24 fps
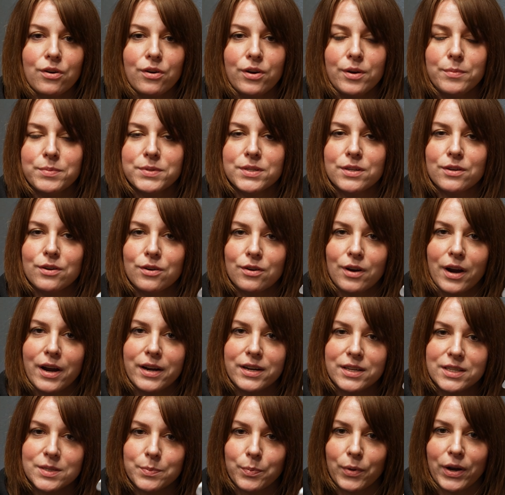
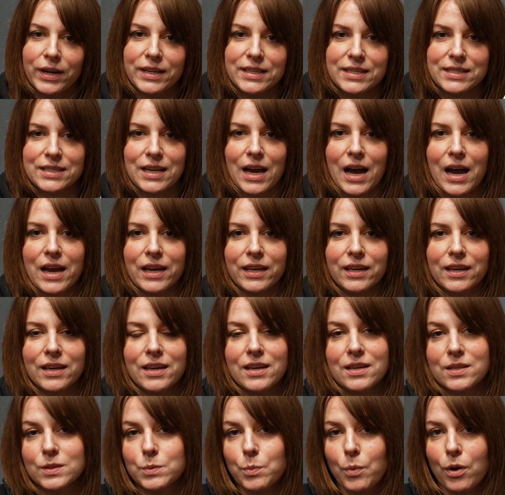Cryptocoryne Spiralis tiger
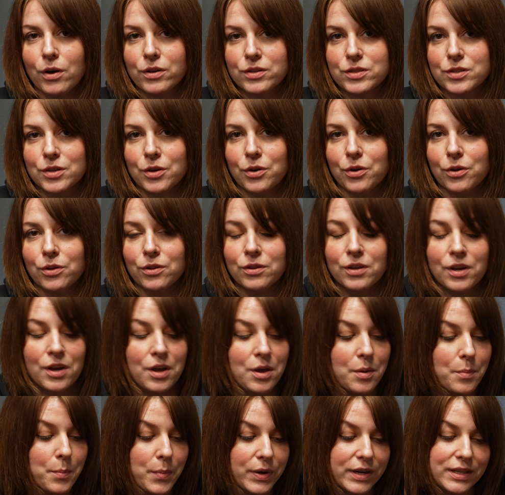is more subtle,
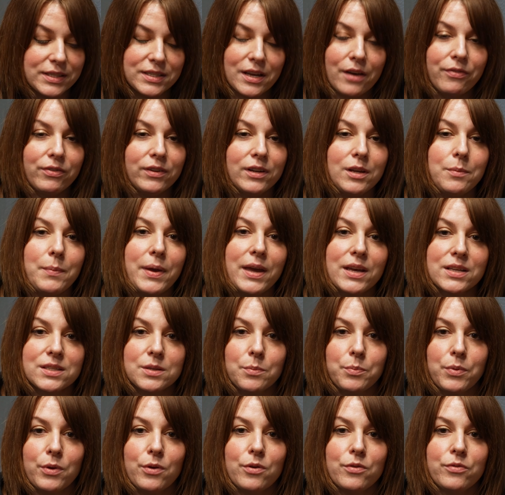but it definitely
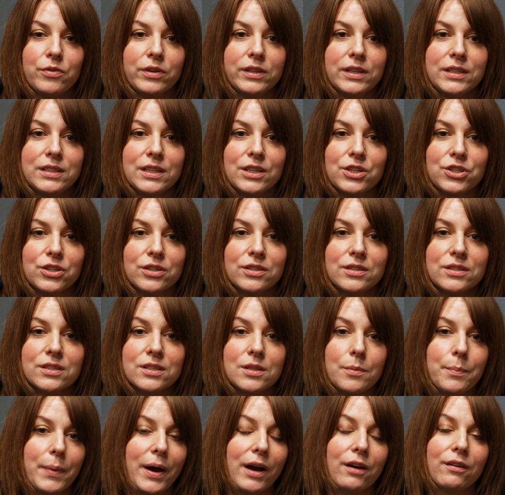makes a beautiful addition
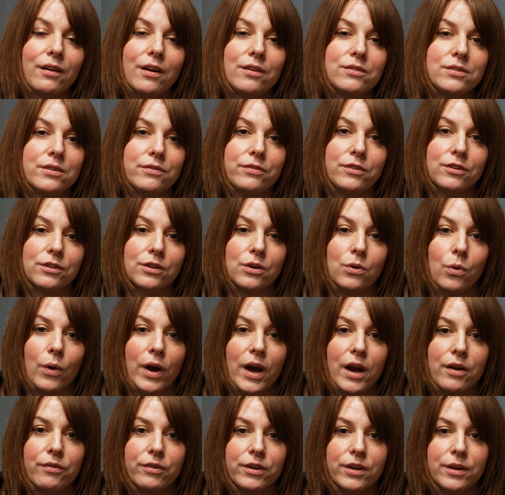to the background of your
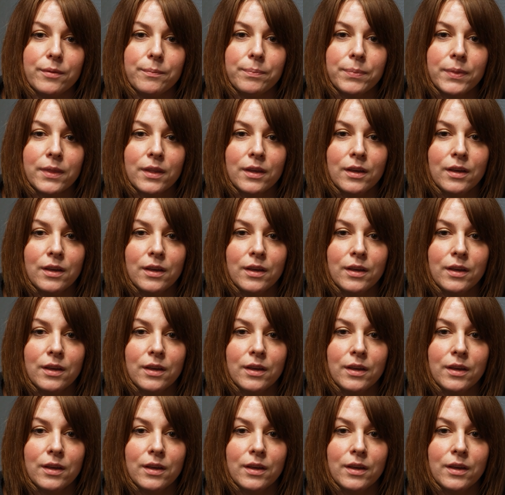aquarium.